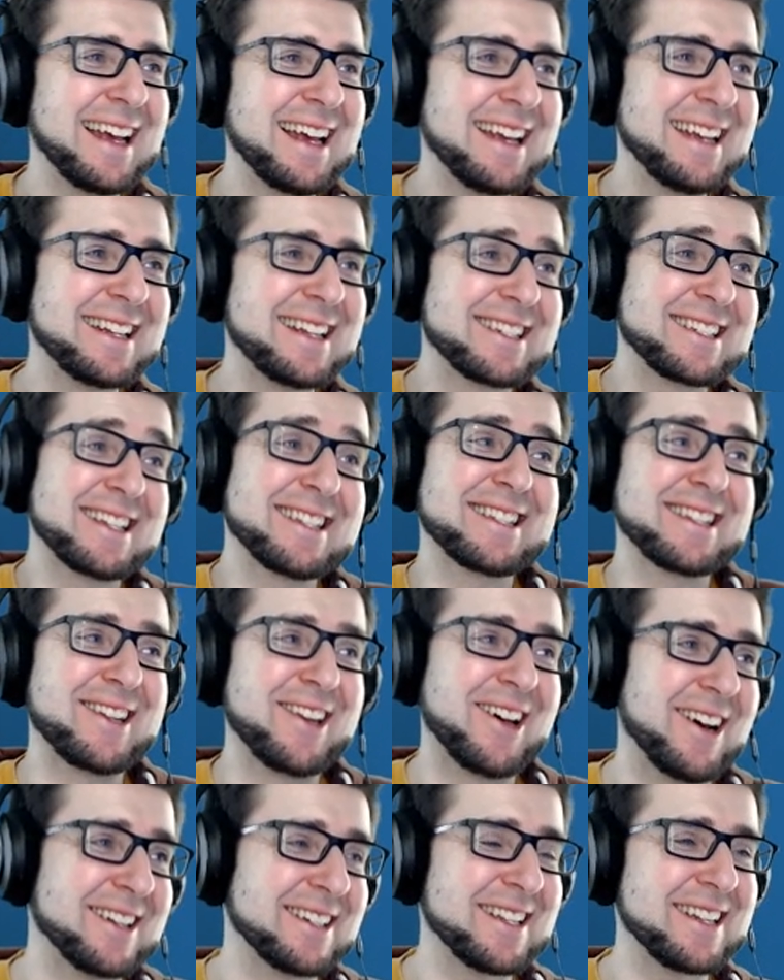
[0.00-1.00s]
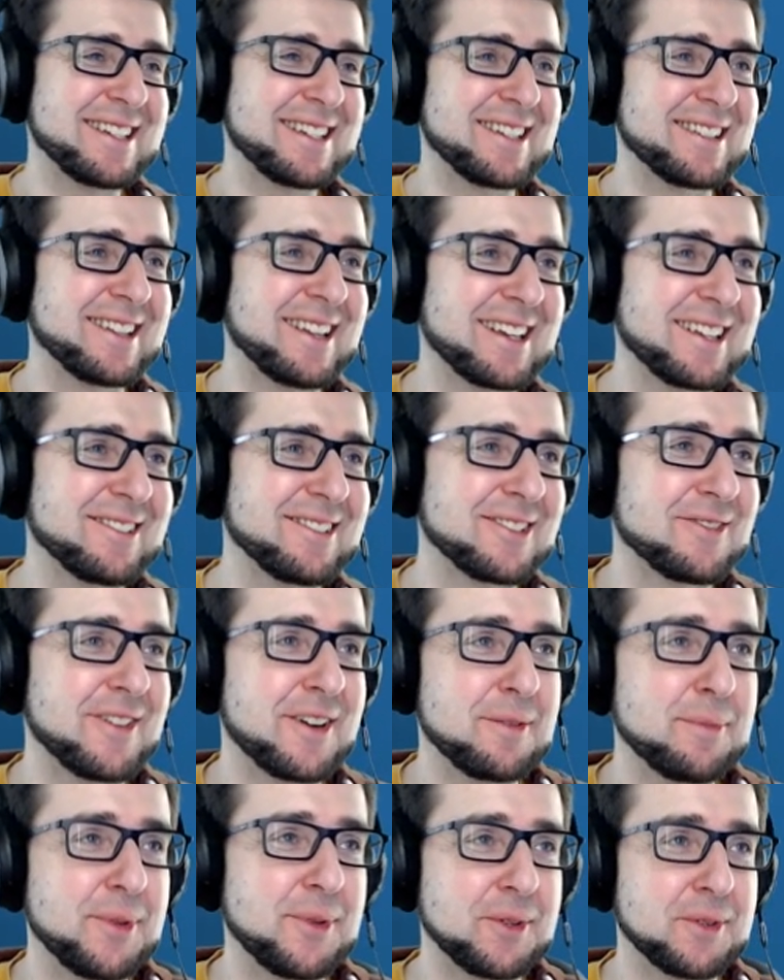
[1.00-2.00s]
It's just not. It's just like not
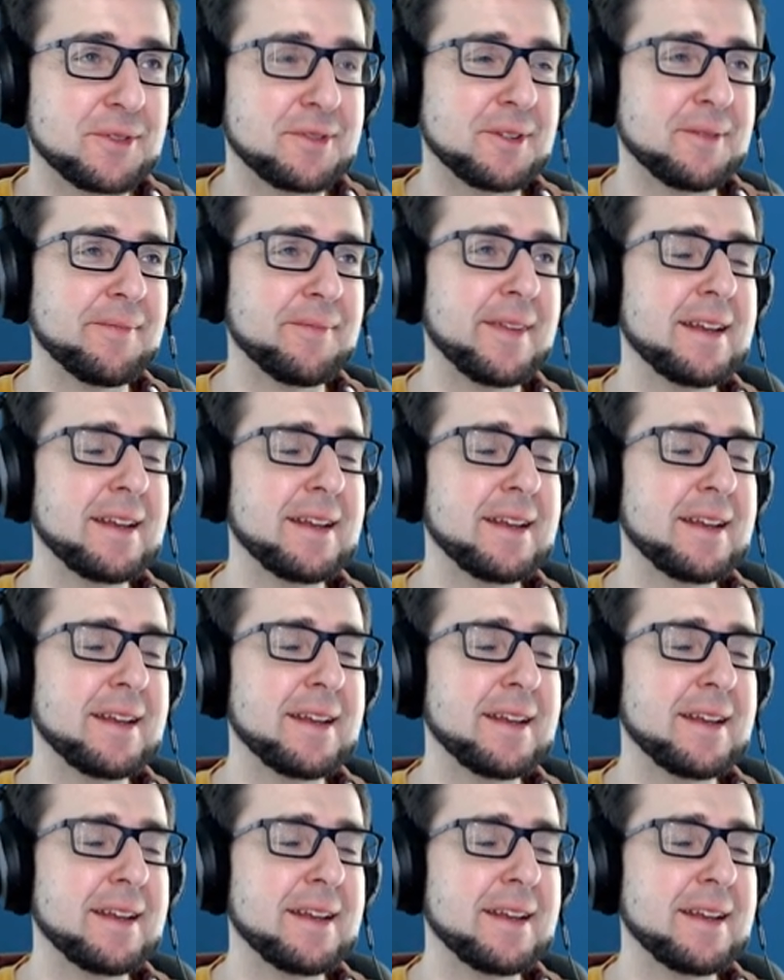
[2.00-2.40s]
very beautiful.